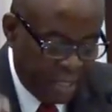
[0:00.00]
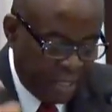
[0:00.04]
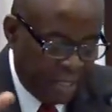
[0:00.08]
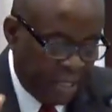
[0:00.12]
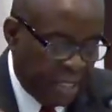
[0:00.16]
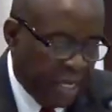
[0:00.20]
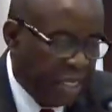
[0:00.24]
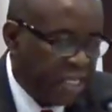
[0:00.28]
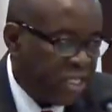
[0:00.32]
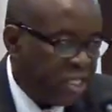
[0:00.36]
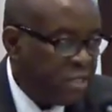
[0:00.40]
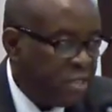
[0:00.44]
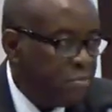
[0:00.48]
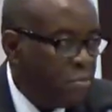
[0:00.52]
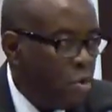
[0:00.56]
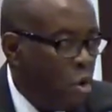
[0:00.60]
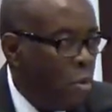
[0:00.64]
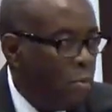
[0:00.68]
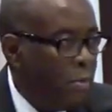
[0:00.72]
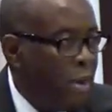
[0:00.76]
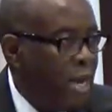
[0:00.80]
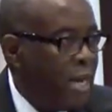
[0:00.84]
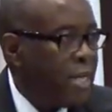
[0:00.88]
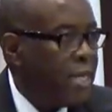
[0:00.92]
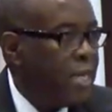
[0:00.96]
This
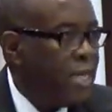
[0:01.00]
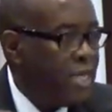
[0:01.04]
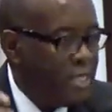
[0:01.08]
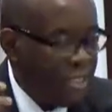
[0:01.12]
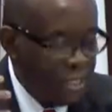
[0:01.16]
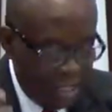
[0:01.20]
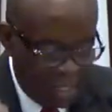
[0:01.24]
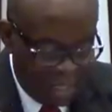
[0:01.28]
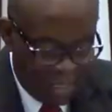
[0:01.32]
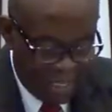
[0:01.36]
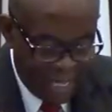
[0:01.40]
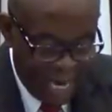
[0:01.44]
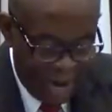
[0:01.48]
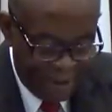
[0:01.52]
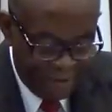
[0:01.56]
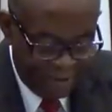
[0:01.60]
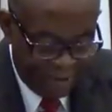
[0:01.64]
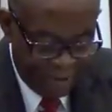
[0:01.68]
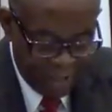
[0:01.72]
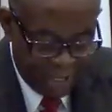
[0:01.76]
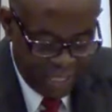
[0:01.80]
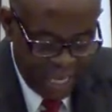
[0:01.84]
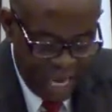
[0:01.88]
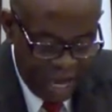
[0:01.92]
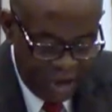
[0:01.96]
moment is the time
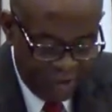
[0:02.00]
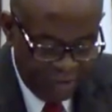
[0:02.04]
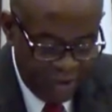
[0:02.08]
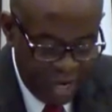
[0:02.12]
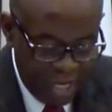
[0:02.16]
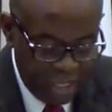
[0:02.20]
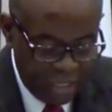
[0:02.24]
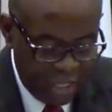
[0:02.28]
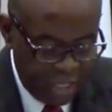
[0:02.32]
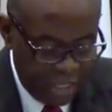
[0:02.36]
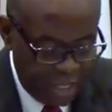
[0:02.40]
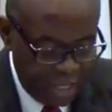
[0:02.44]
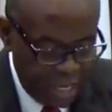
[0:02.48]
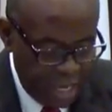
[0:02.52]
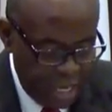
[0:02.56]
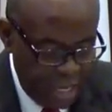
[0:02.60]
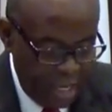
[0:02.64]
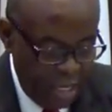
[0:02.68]
for salvation.